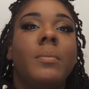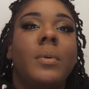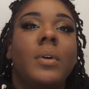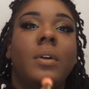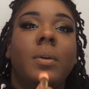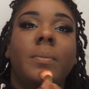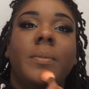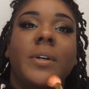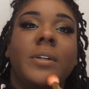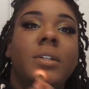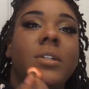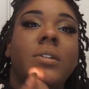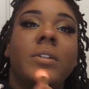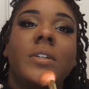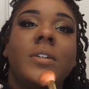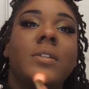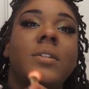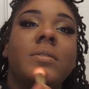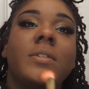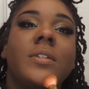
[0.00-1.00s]
But on my
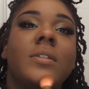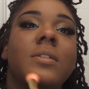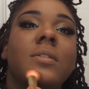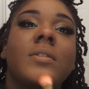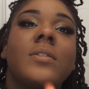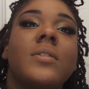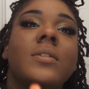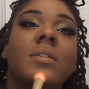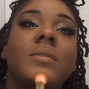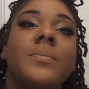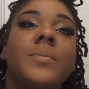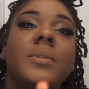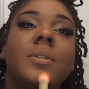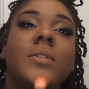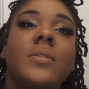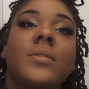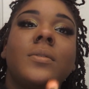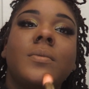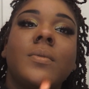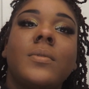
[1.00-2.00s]
chin, that's got to be
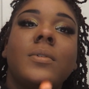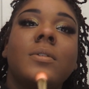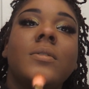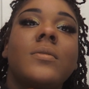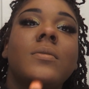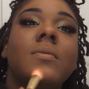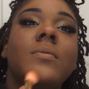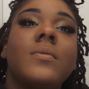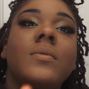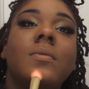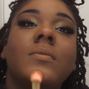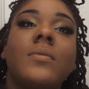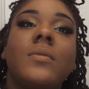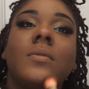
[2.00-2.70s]
toned down.